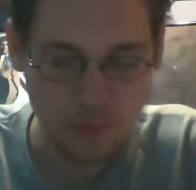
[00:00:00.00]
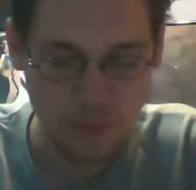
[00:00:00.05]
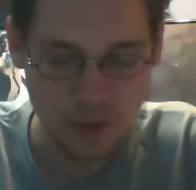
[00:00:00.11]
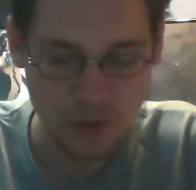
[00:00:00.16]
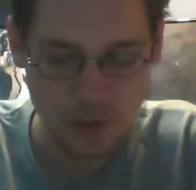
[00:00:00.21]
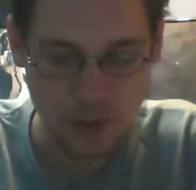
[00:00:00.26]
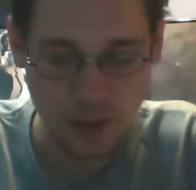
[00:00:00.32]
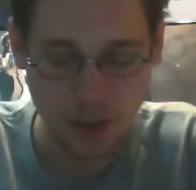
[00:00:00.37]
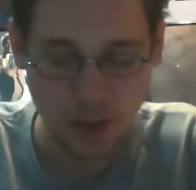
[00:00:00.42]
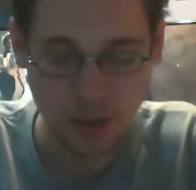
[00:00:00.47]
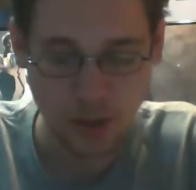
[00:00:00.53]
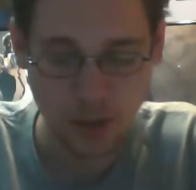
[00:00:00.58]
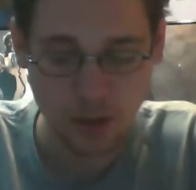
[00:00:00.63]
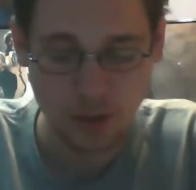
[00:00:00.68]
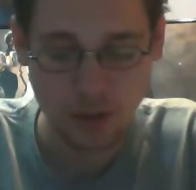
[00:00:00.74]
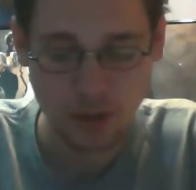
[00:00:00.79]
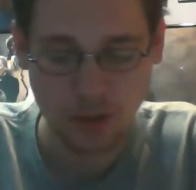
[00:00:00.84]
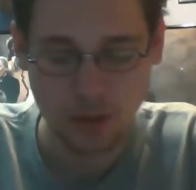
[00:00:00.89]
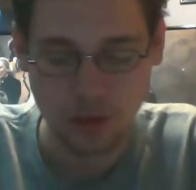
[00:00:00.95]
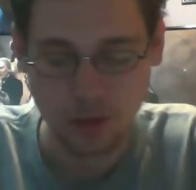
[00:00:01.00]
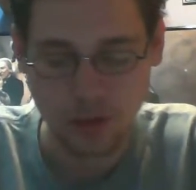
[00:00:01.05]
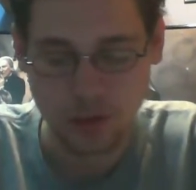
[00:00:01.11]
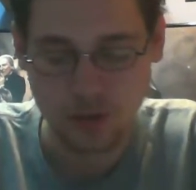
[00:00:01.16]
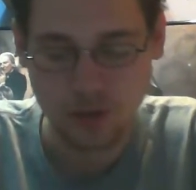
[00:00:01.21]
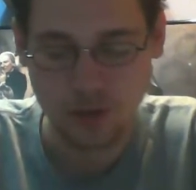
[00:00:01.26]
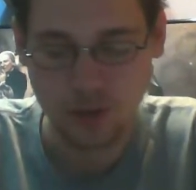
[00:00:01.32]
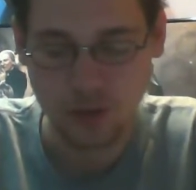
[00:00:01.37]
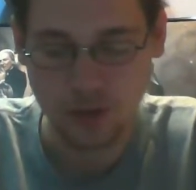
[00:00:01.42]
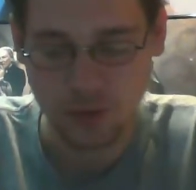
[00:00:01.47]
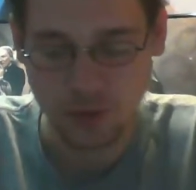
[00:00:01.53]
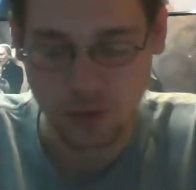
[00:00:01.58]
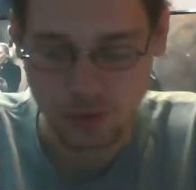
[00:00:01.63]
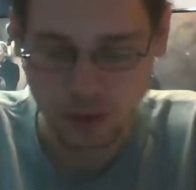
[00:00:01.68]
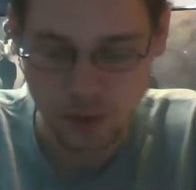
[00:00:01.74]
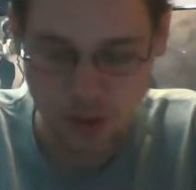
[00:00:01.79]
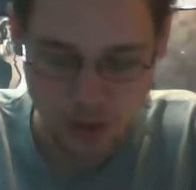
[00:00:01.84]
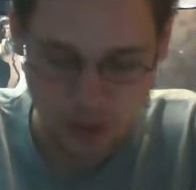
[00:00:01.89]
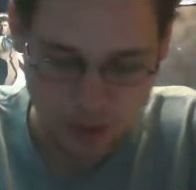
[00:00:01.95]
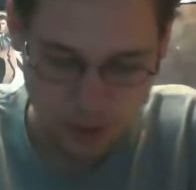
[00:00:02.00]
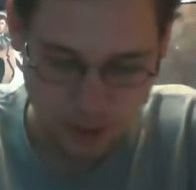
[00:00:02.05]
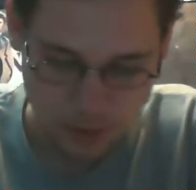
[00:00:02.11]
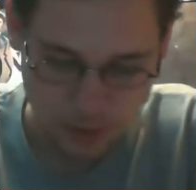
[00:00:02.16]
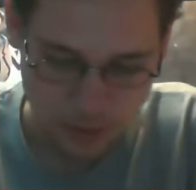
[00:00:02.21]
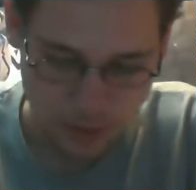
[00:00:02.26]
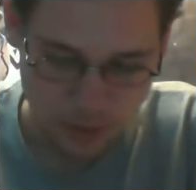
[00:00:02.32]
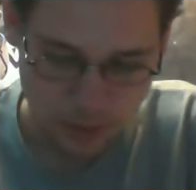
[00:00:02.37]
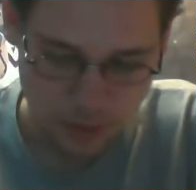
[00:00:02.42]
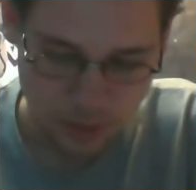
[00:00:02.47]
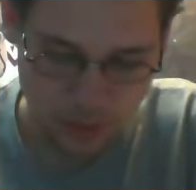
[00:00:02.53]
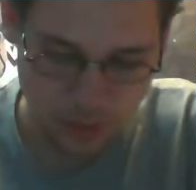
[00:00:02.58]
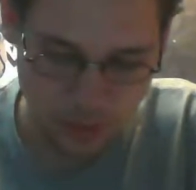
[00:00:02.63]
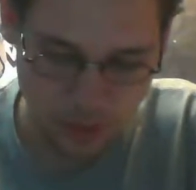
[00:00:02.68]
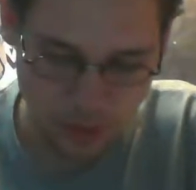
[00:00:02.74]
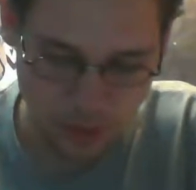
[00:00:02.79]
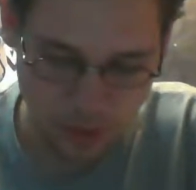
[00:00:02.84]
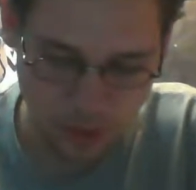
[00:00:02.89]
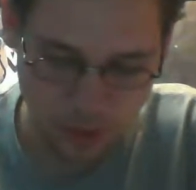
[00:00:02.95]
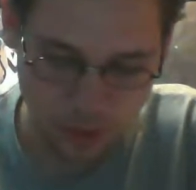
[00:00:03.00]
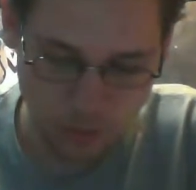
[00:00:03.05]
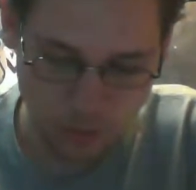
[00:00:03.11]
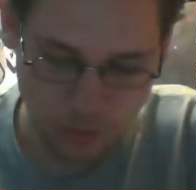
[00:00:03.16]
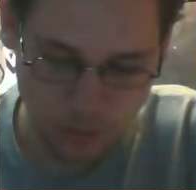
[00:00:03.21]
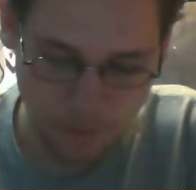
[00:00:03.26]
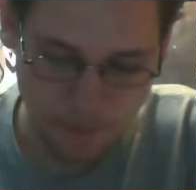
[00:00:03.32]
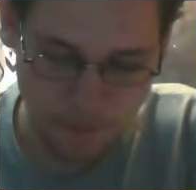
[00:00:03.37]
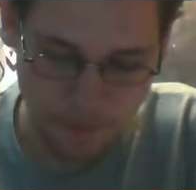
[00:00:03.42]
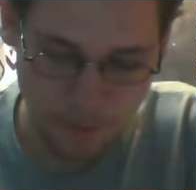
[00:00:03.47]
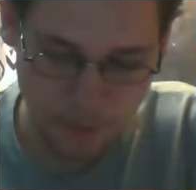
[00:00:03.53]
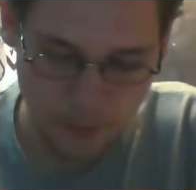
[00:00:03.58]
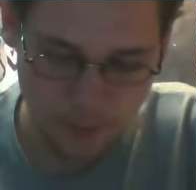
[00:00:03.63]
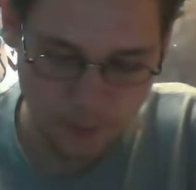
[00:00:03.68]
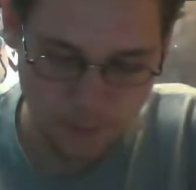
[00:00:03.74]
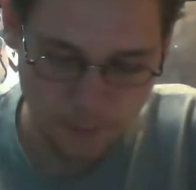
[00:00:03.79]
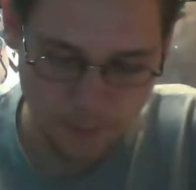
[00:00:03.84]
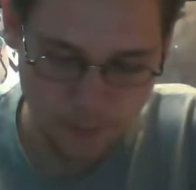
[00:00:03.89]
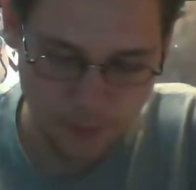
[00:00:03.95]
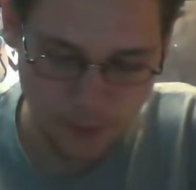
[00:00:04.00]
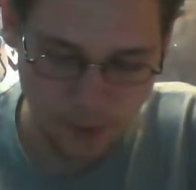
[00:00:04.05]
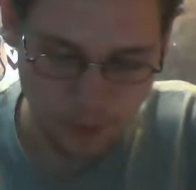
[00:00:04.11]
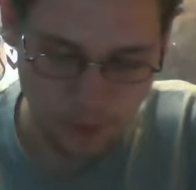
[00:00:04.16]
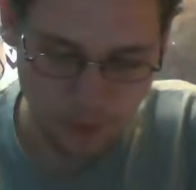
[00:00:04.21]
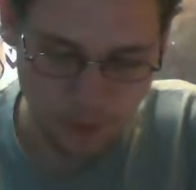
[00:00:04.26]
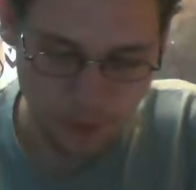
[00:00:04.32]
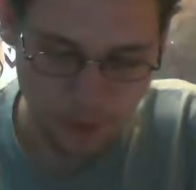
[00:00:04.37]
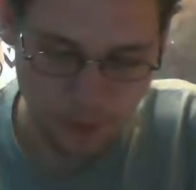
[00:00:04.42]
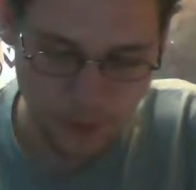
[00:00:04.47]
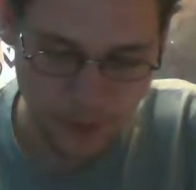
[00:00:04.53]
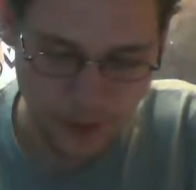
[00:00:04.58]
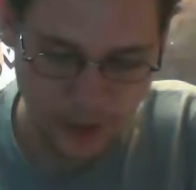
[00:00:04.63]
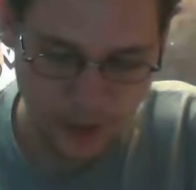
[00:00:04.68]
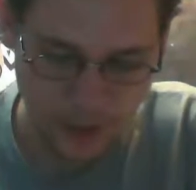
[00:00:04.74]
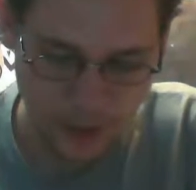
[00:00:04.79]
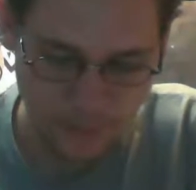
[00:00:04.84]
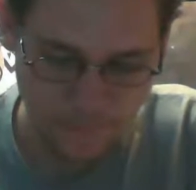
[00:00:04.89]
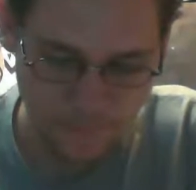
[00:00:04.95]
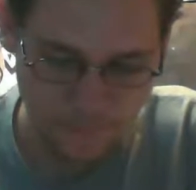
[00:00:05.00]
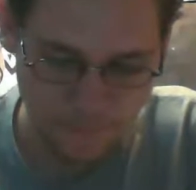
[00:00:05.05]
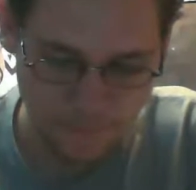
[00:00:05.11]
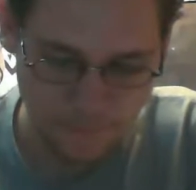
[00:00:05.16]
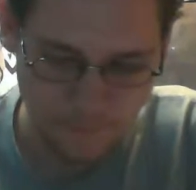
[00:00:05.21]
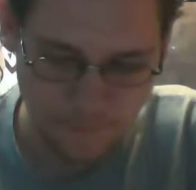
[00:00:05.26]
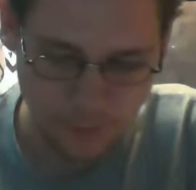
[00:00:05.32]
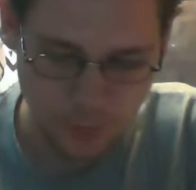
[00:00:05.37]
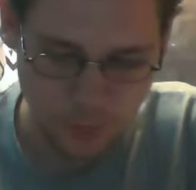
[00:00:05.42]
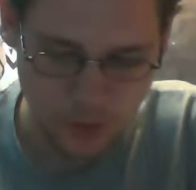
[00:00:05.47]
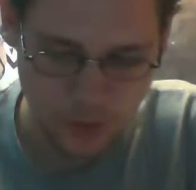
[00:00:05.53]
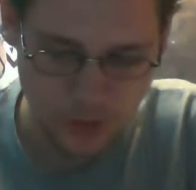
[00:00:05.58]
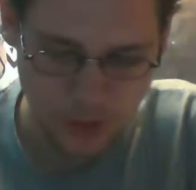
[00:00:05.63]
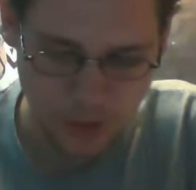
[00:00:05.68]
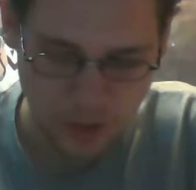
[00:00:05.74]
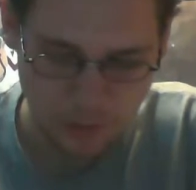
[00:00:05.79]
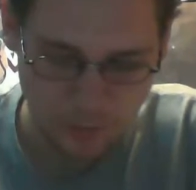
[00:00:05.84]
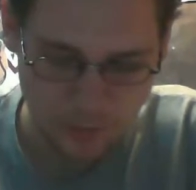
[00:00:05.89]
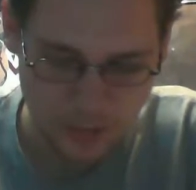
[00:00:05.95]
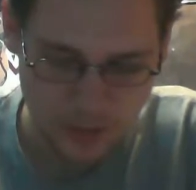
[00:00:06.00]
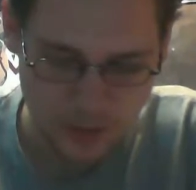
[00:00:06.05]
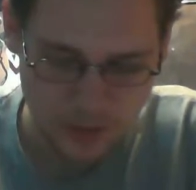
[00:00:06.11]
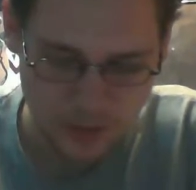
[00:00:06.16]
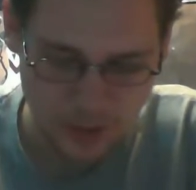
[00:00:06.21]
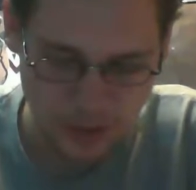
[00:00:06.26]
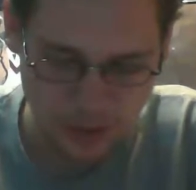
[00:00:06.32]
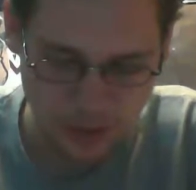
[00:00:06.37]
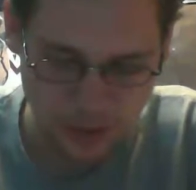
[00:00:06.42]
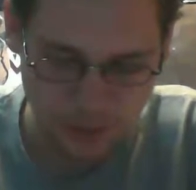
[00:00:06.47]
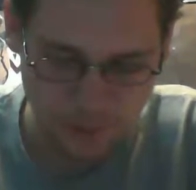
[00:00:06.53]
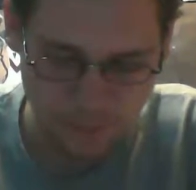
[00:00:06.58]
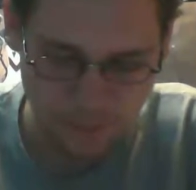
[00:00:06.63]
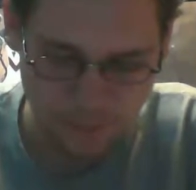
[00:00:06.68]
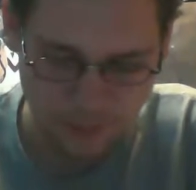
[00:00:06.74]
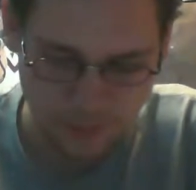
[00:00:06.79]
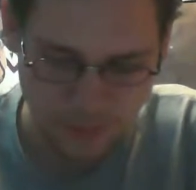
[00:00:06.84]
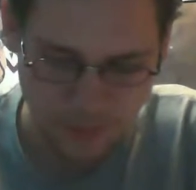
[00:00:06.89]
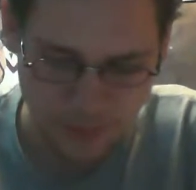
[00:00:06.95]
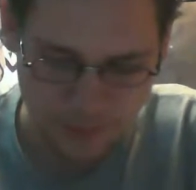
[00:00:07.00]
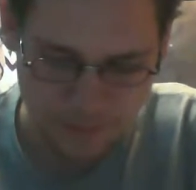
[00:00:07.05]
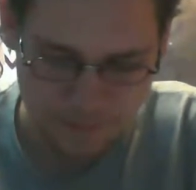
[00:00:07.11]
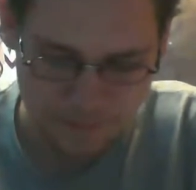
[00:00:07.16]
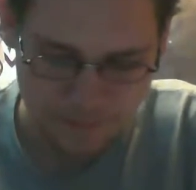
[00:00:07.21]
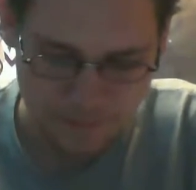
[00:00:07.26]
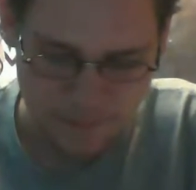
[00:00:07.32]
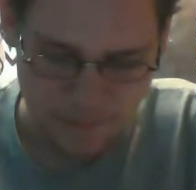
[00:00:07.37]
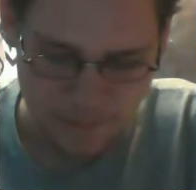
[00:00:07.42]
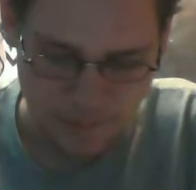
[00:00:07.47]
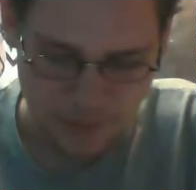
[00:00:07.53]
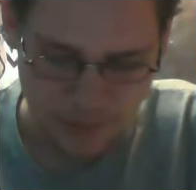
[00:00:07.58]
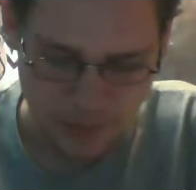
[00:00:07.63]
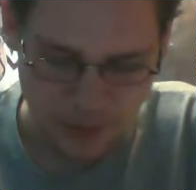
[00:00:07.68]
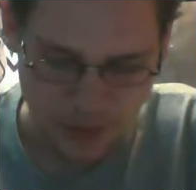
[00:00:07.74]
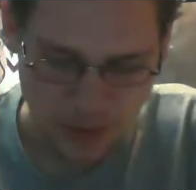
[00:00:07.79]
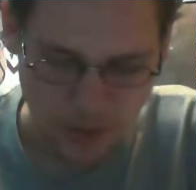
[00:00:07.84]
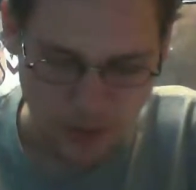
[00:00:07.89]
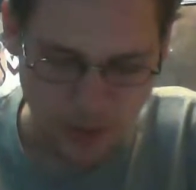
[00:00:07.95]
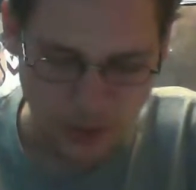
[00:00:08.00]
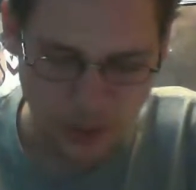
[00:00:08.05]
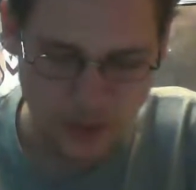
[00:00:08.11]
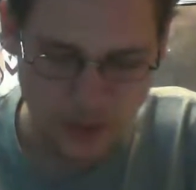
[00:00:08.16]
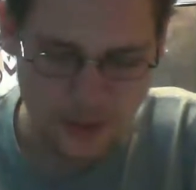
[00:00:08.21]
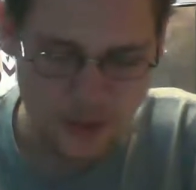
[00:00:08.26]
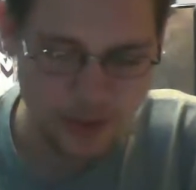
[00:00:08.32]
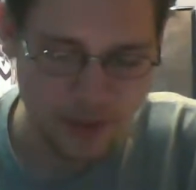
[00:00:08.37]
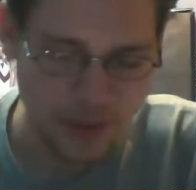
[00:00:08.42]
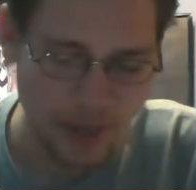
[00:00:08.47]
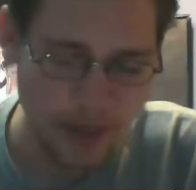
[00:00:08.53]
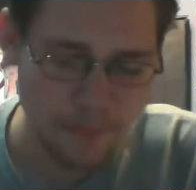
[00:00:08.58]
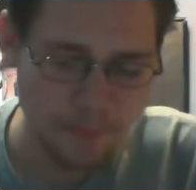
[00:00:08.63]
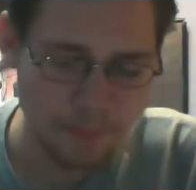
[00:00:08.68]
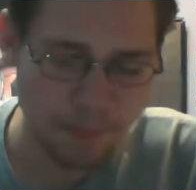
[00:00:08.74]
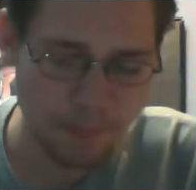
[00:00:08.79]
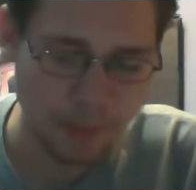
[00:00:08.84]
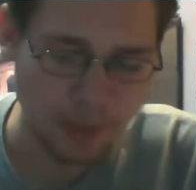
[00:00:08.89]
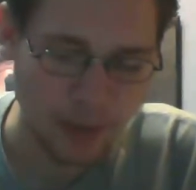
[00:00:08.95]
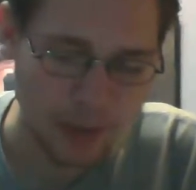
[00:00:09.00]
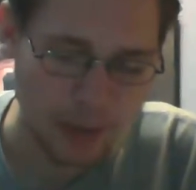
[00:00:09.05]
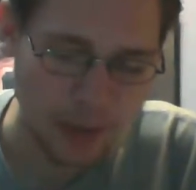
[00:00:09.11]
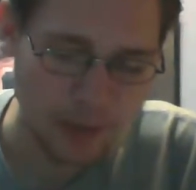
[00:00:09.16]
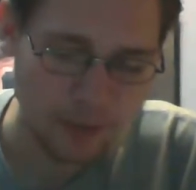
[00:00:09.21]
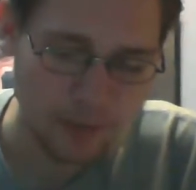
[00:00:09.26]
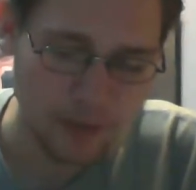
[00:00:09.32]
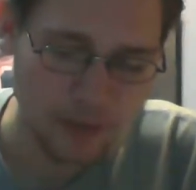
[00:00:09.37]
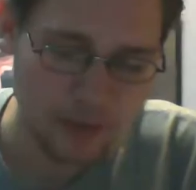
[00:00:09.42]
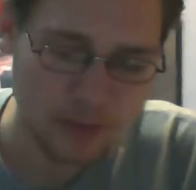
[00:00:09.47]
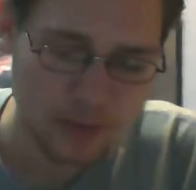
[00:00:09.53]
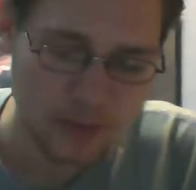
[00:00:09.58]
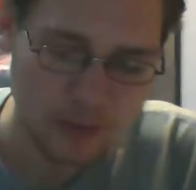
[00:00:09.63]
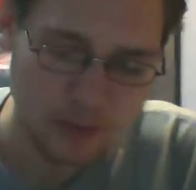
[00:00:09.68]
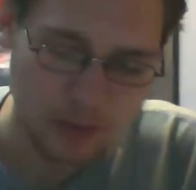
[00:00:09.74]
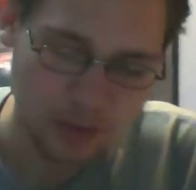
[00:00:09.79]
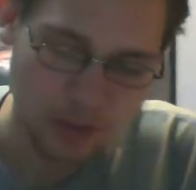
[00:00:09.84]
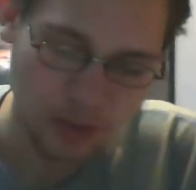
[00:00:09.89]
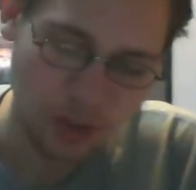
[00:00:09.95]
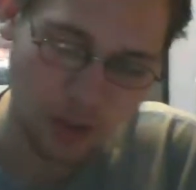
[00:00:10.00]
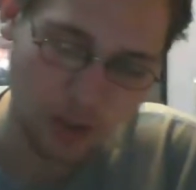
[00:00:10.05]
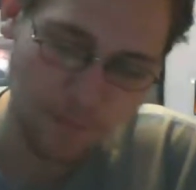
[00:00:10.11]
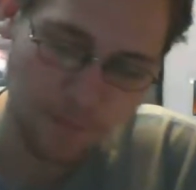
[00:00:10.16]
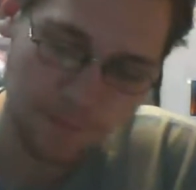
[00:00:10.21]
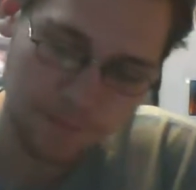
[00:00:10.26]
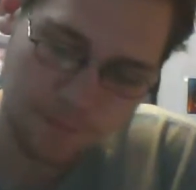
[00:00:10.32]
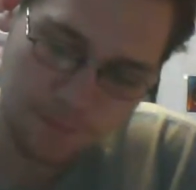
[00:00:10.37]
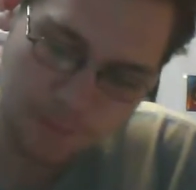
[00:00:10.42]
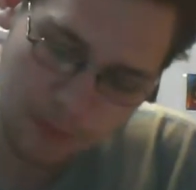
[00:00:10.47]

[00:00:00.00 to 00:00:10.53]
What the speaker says: Okay, on to the grade 2s. So, we have 4 copies of Undead Pirate of